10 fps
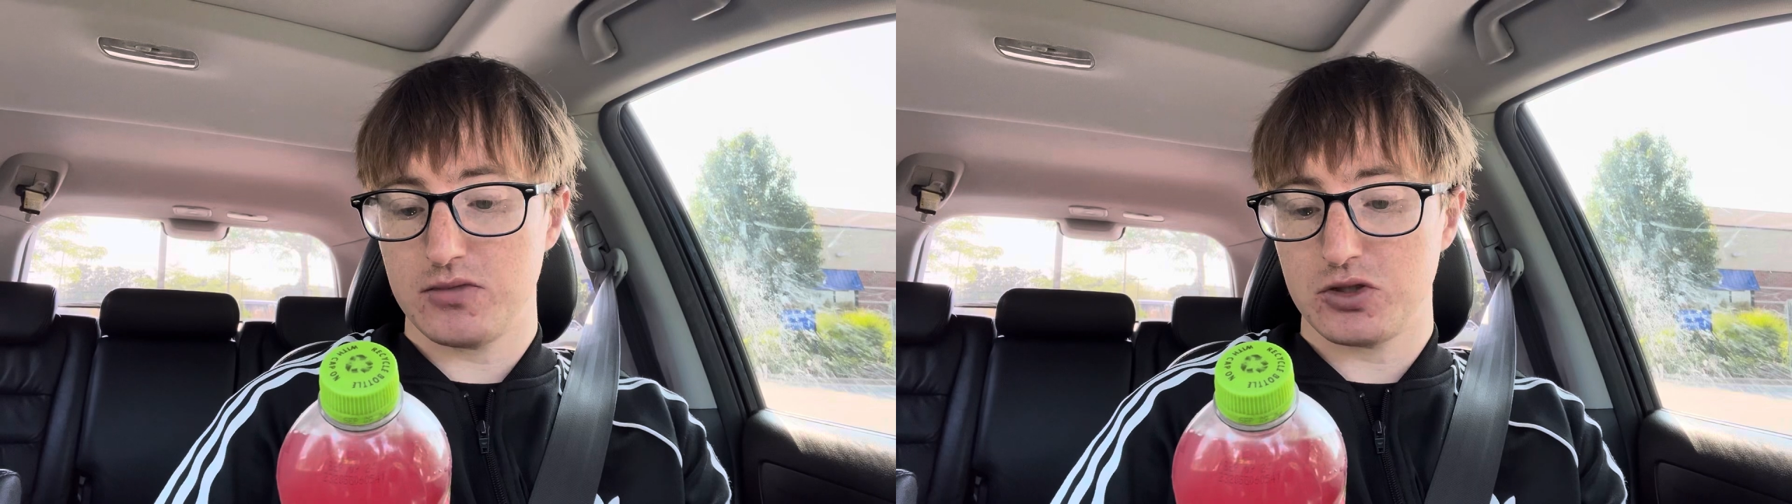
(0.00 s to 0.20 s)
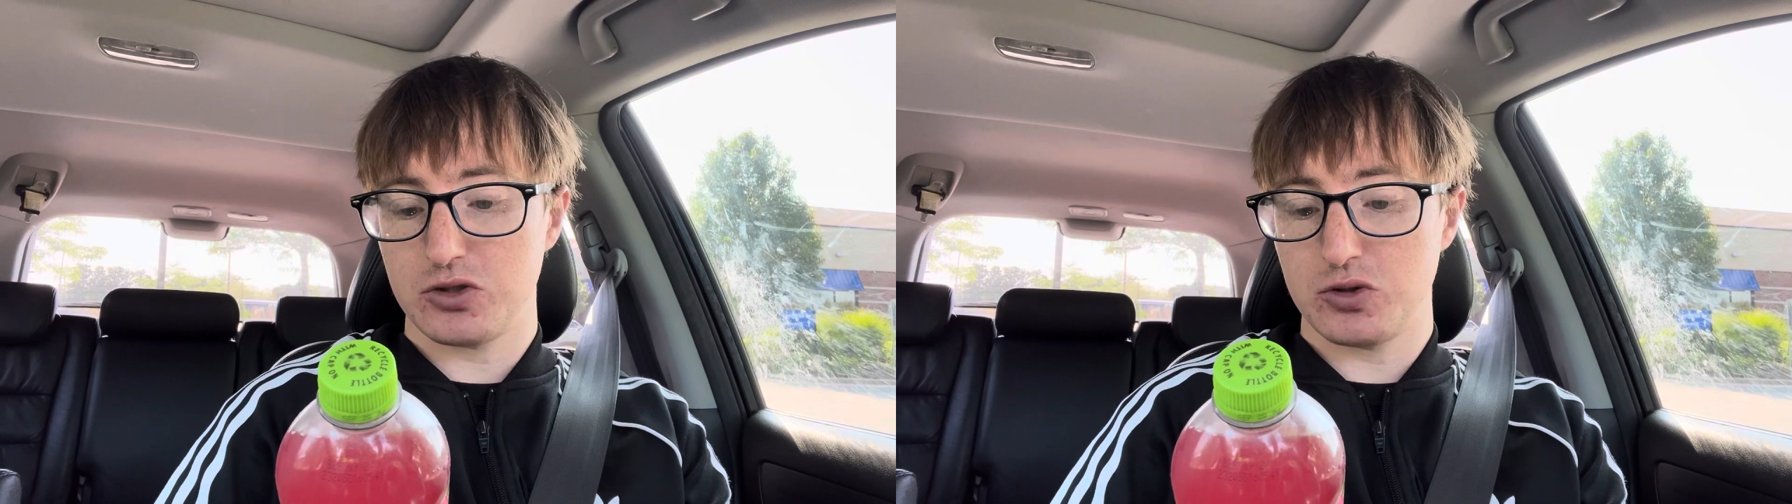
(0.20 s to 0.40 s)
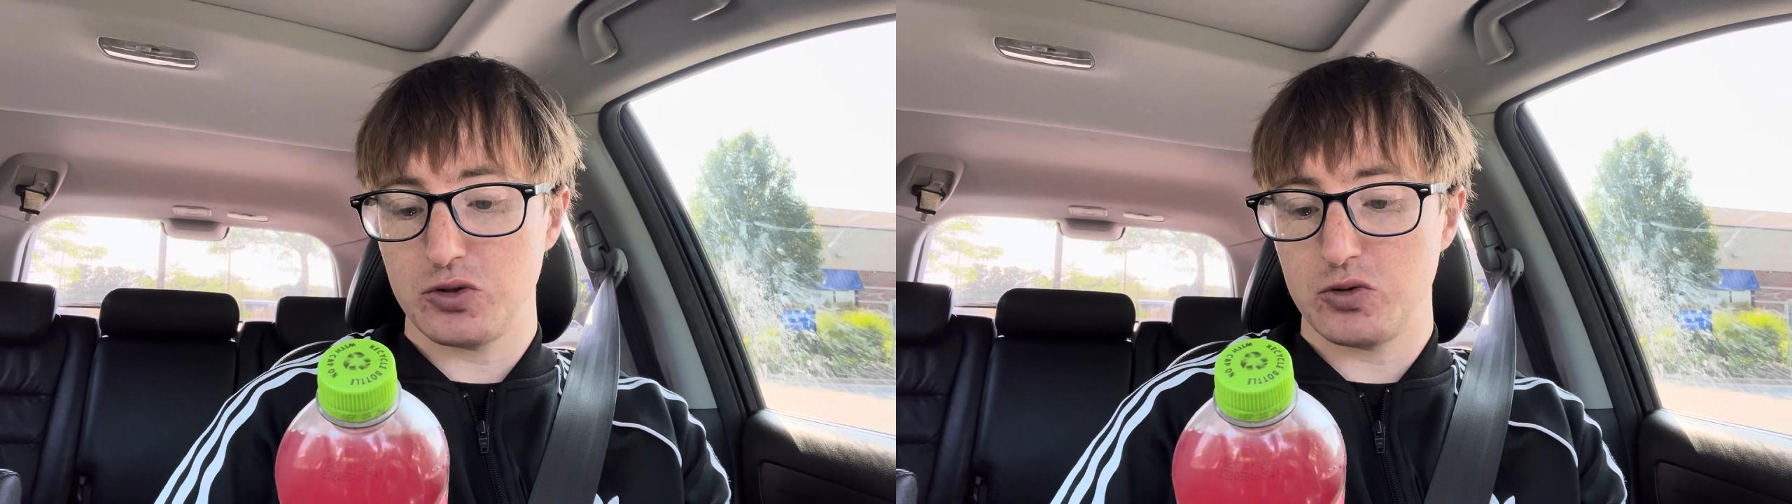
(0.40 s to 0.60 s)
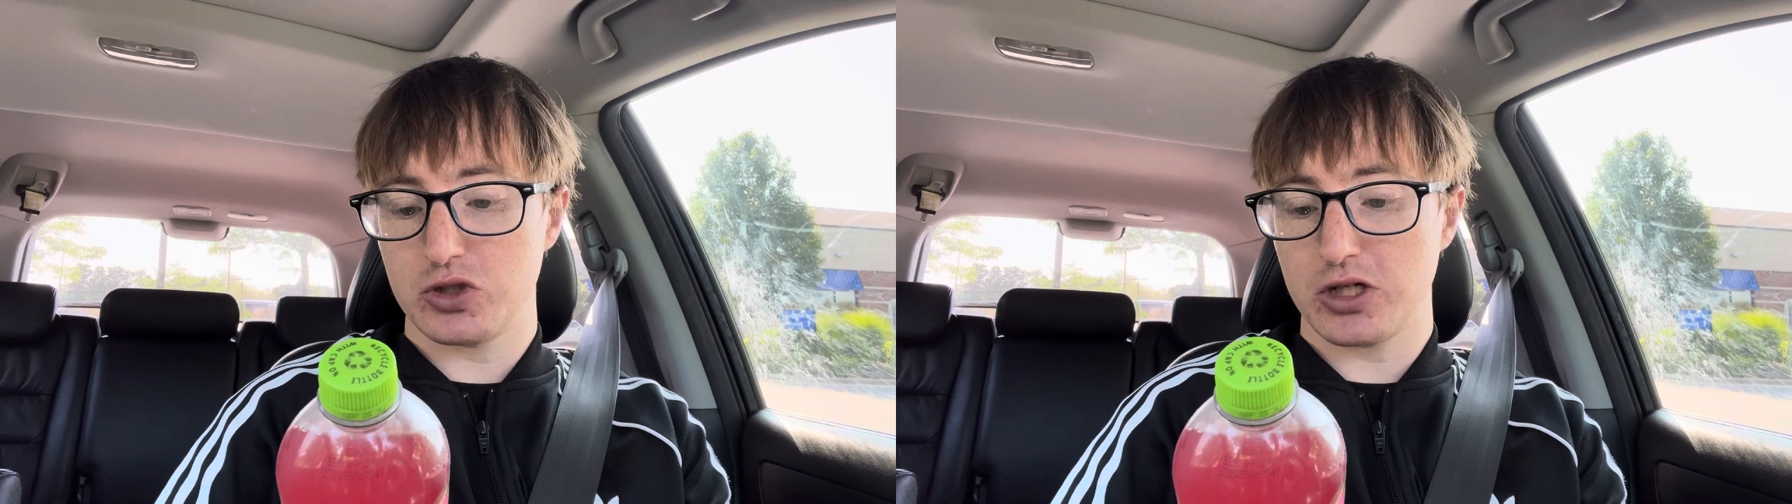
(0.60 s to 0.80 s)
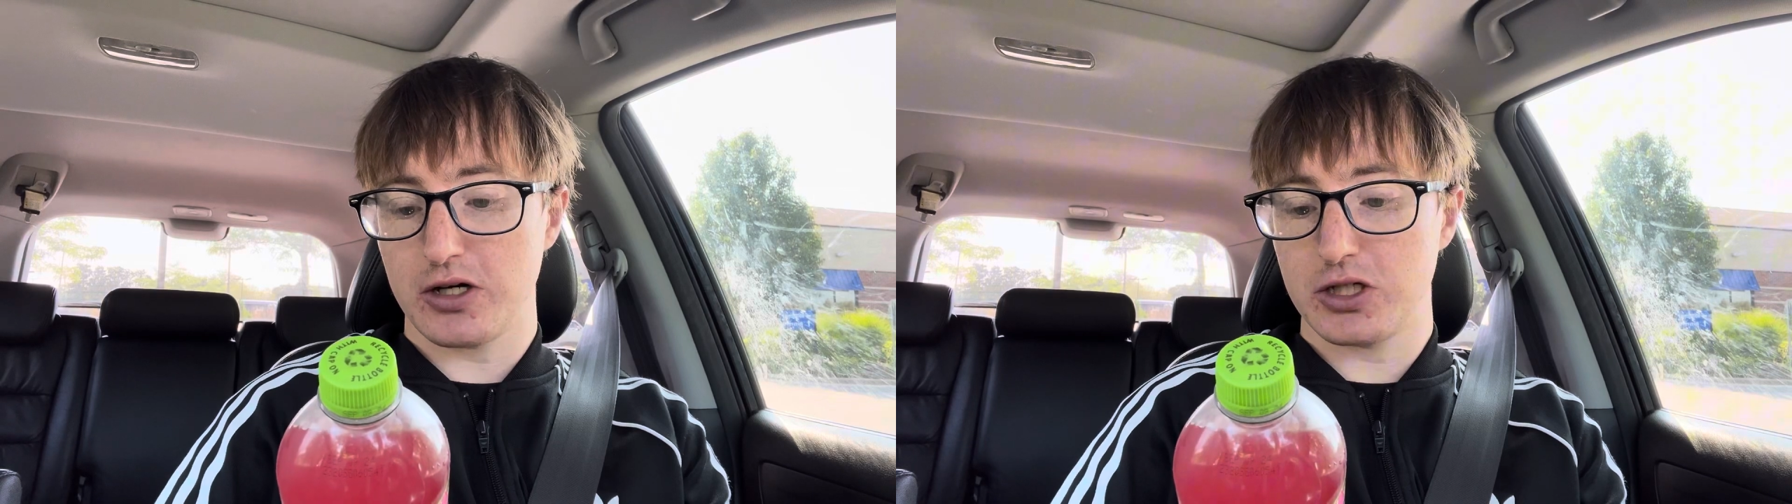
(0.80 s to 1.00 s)
Dew
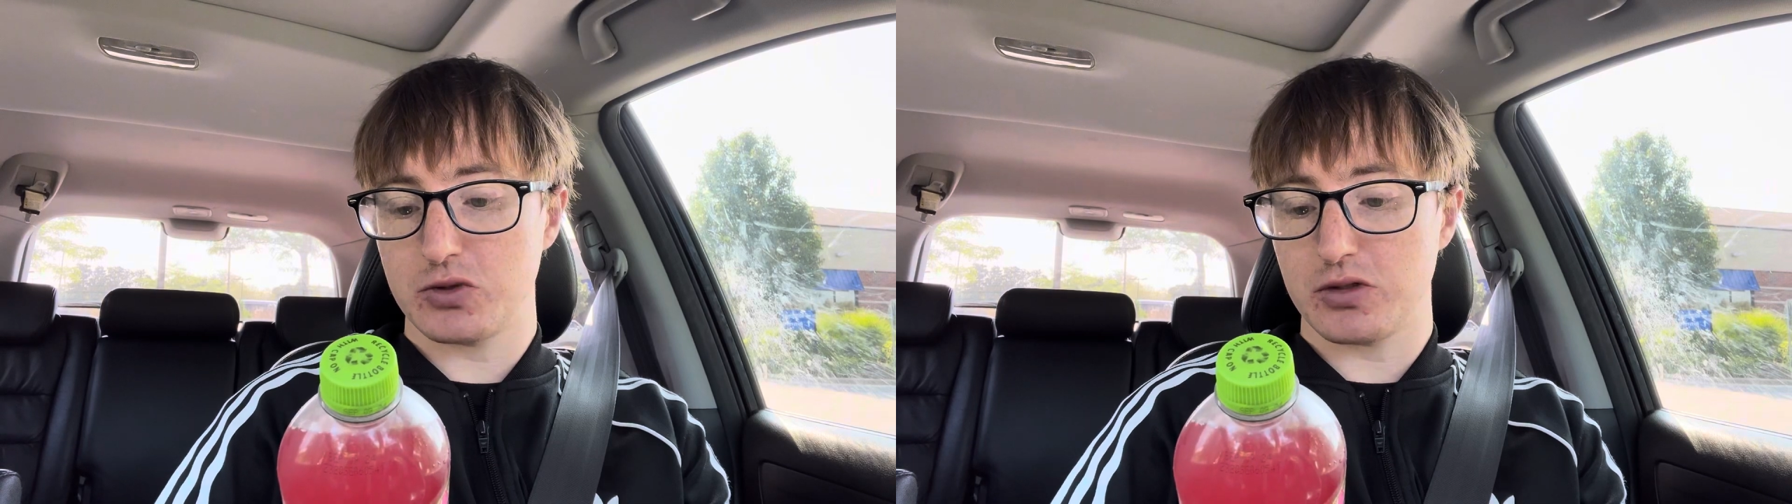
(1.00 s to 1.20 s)
charged